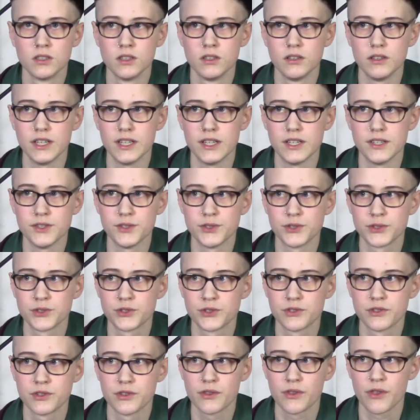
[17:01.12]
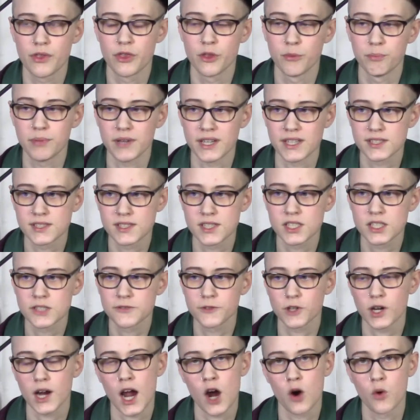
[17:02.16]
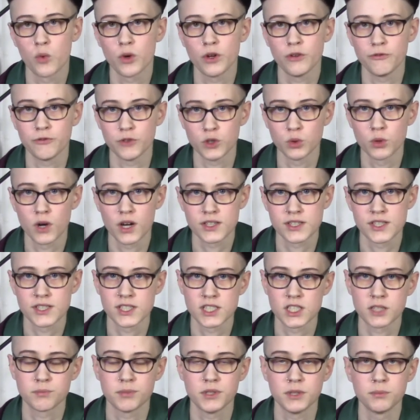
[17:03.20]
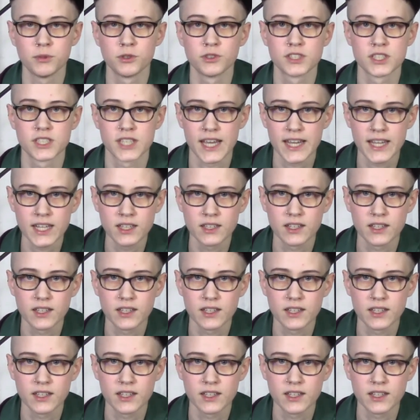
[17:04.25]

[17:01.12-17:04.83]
is the basis for how we view autistic people today